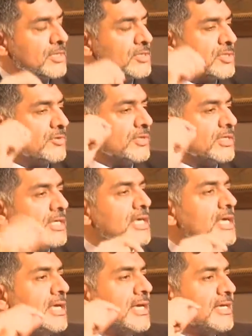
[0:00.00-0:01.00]
So the
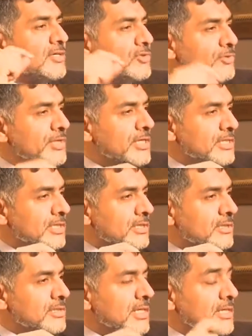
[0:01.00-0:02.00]
key
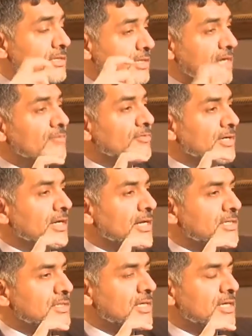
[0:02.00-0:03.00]
ingredient in the covering
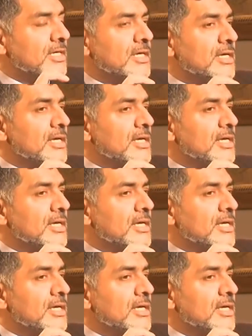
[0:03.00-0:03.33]
letter